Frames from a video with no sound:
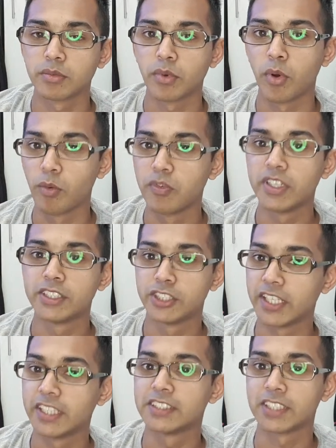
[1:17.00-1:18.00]
hopefully
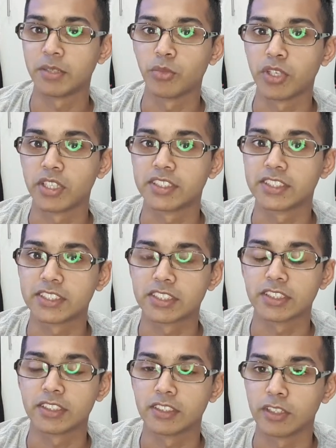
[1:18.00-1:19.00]
today is somewhat
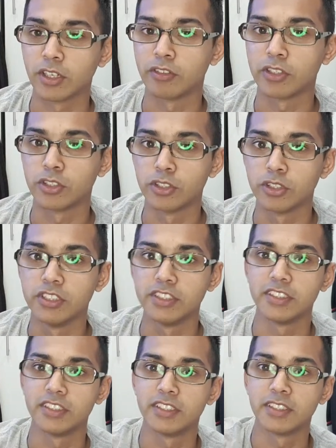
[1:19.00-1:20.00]
of a good
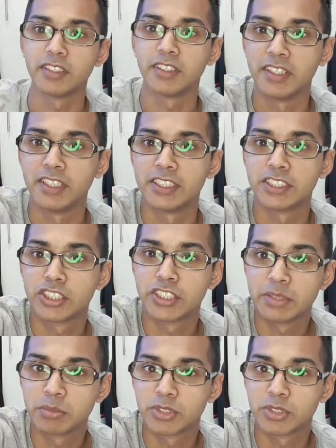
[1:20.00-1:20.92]
stream.